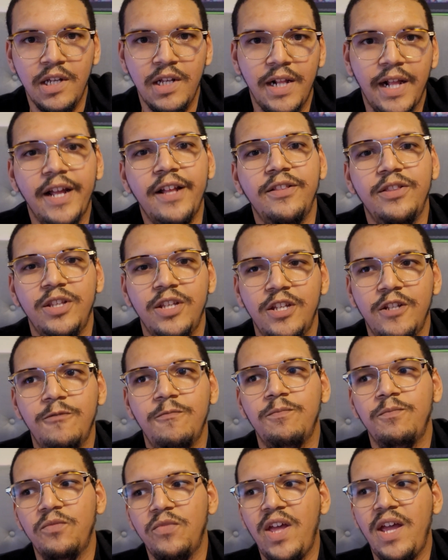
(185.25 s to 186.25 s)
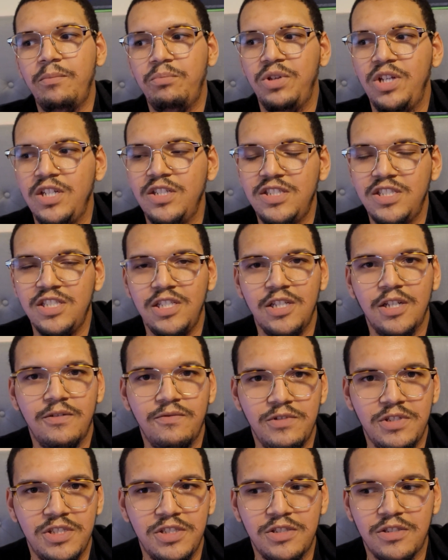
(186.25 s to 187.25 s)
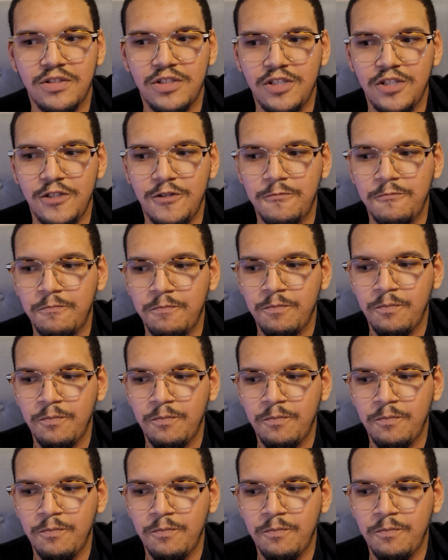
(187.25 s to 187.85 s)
and then that P C eventually